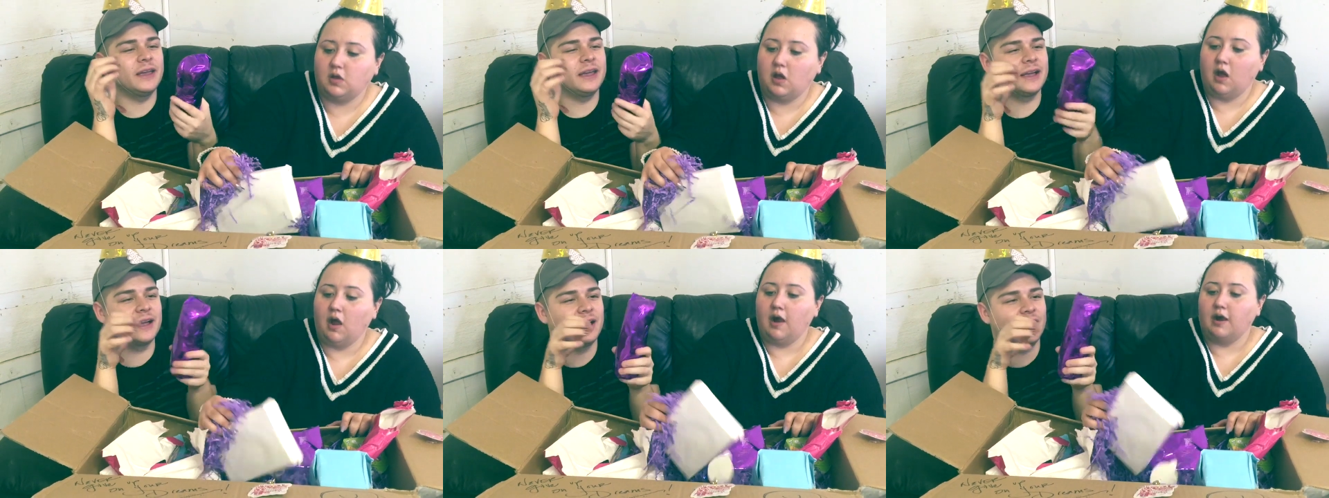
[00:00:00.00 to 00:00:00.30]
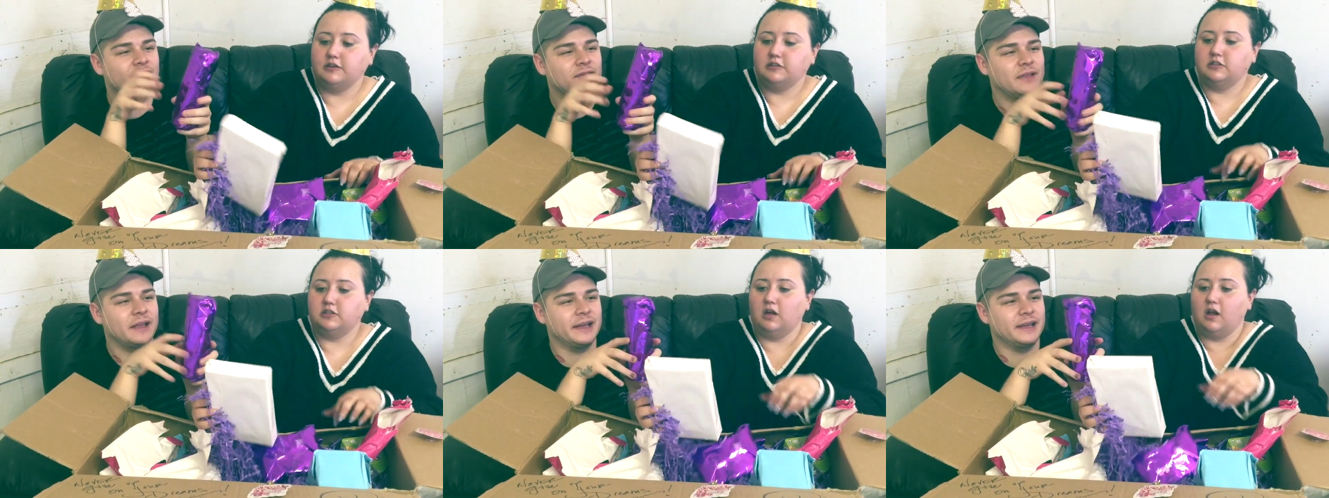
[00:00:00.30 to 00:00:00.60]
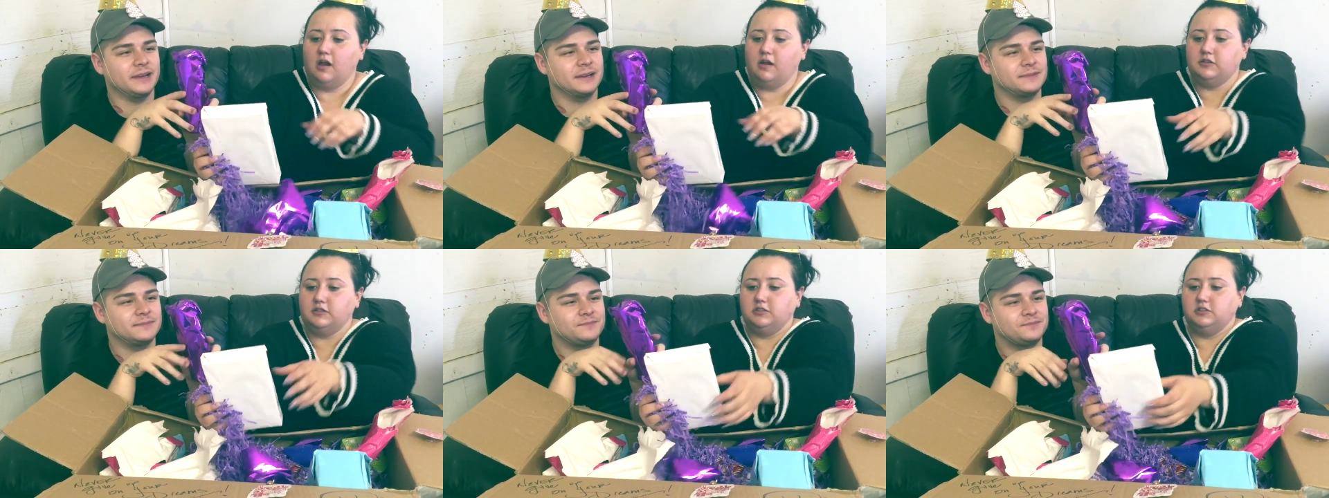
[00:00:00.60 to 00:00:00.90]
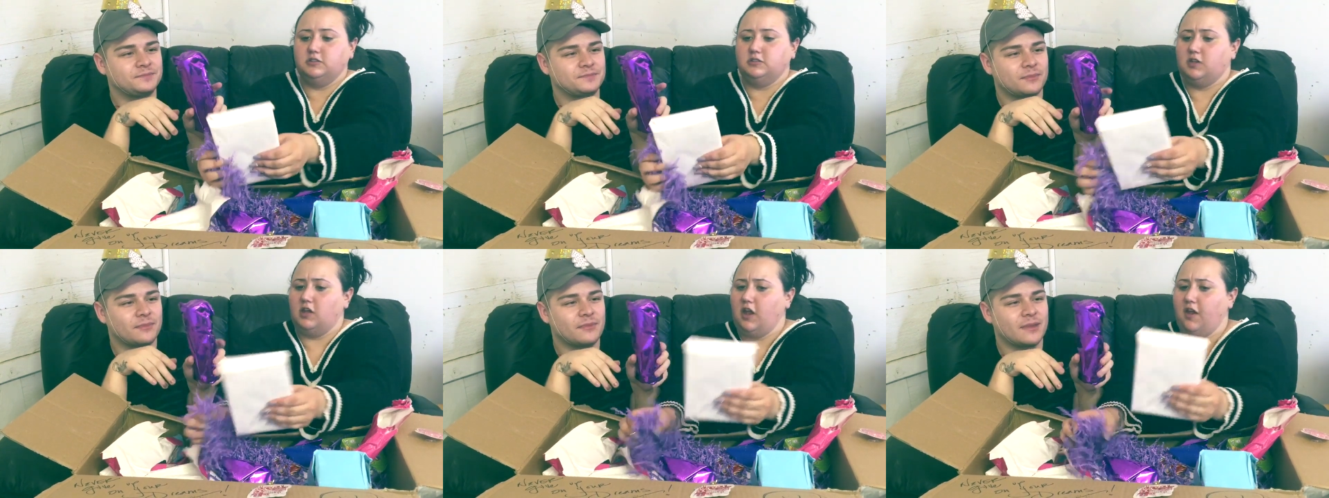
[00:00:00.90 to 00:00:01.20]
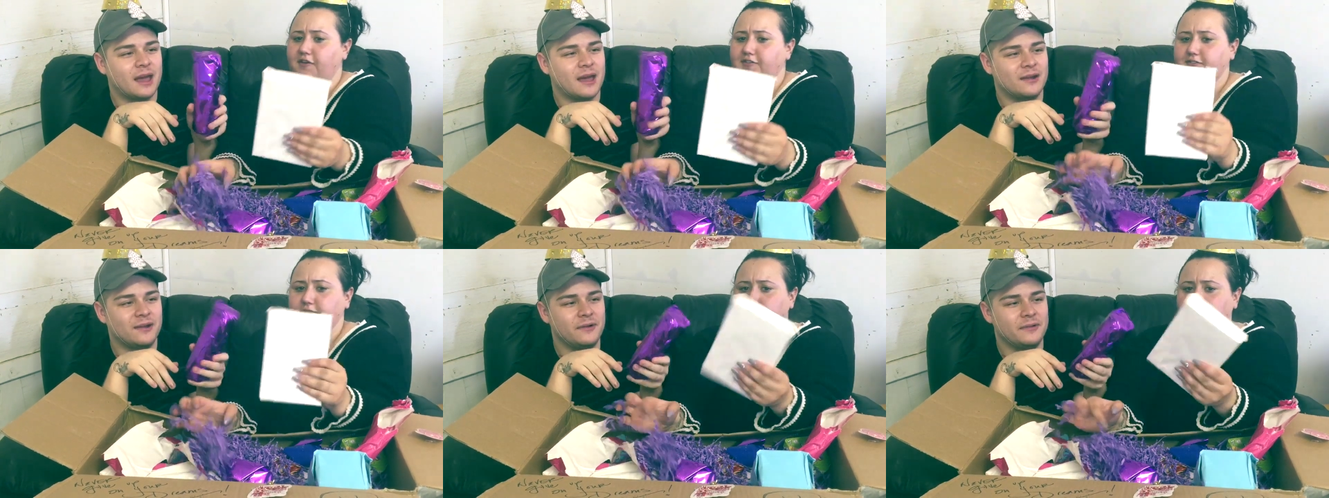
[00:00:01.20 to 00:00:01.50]
Speaker 1: thing of like,
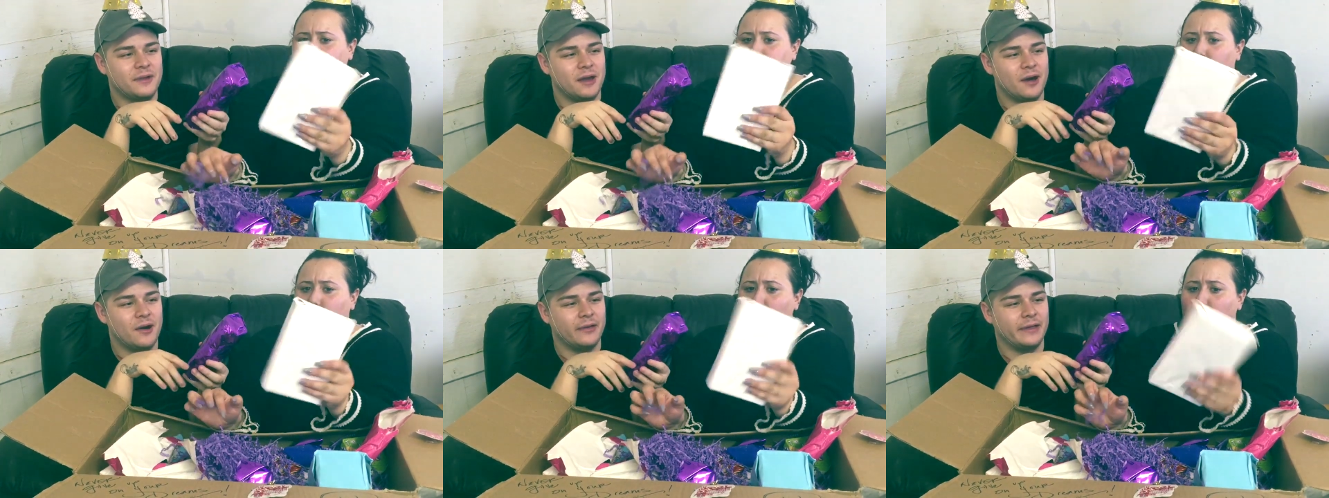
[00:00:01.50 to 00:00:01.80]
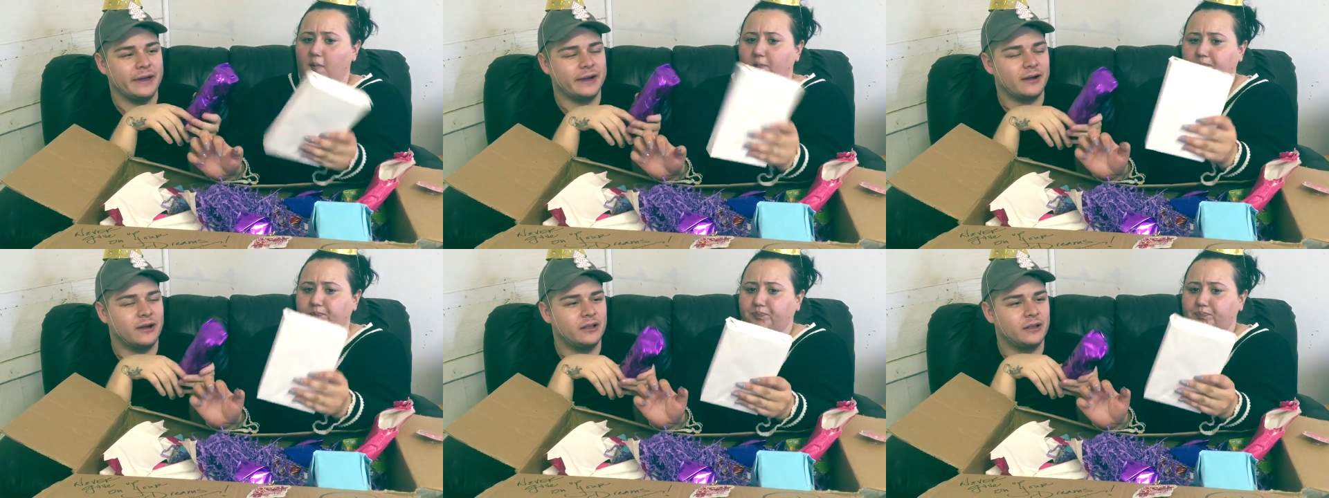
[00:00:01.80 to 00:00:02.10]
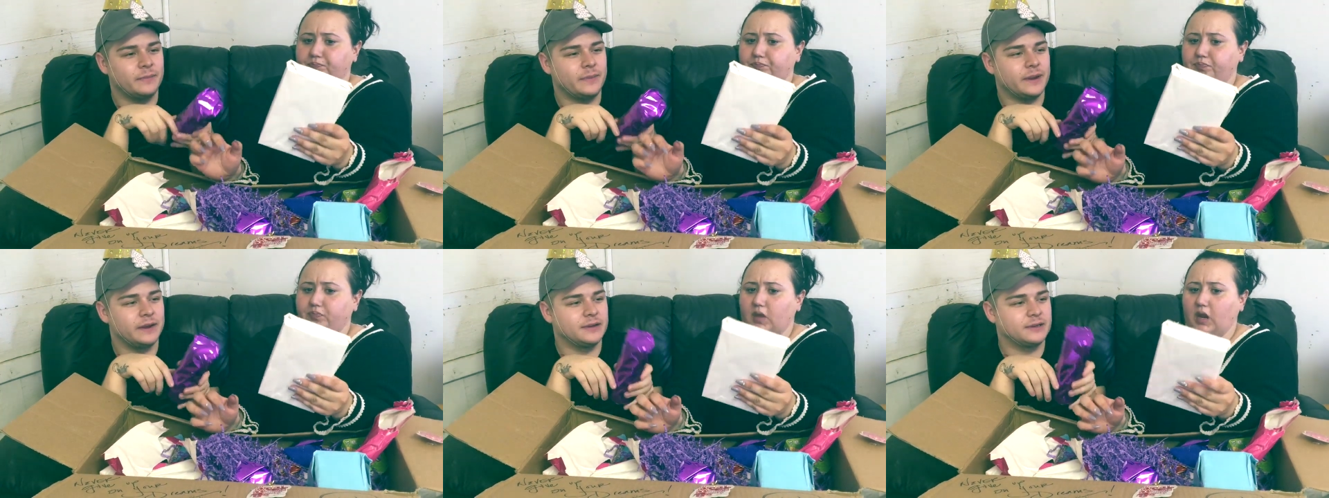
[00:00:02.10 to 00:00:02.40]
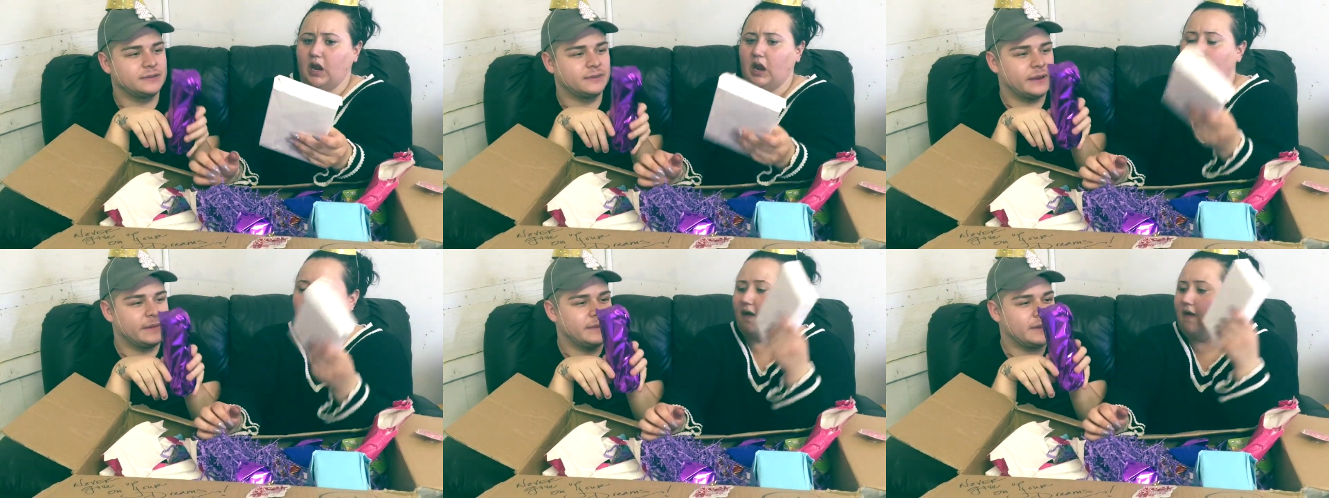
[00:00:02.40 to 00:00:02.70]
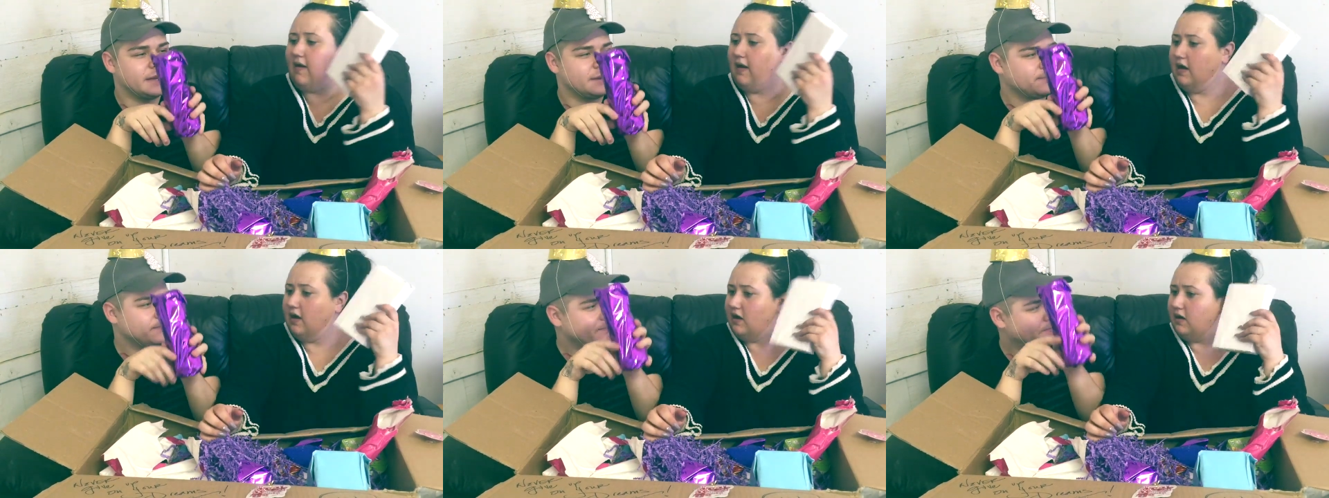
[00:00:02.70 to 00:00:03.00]
I don't know, like jalapenos
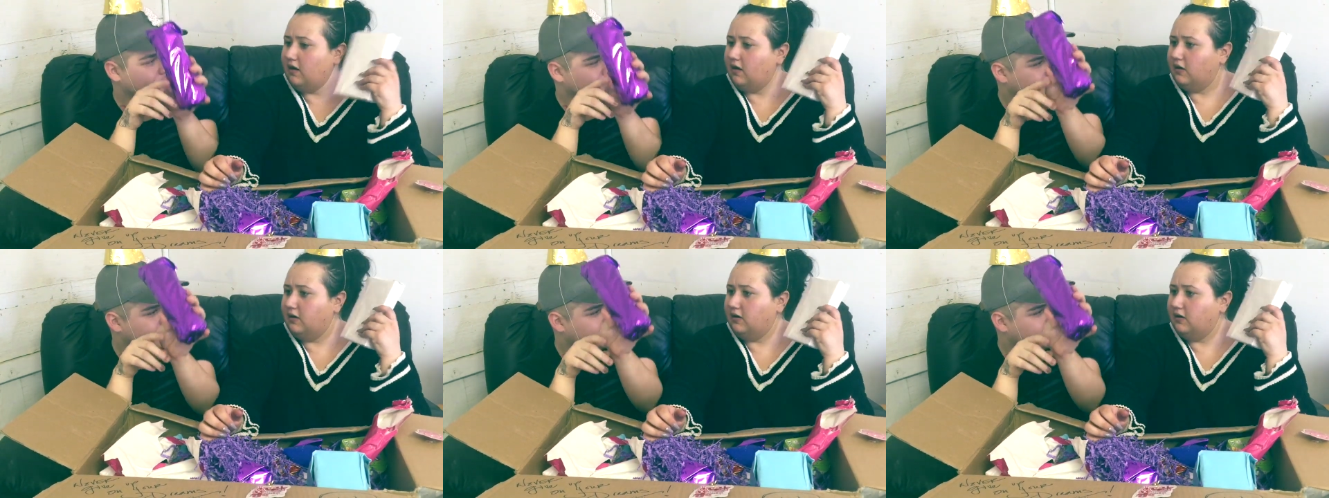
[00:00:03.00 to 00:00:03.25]
maybe?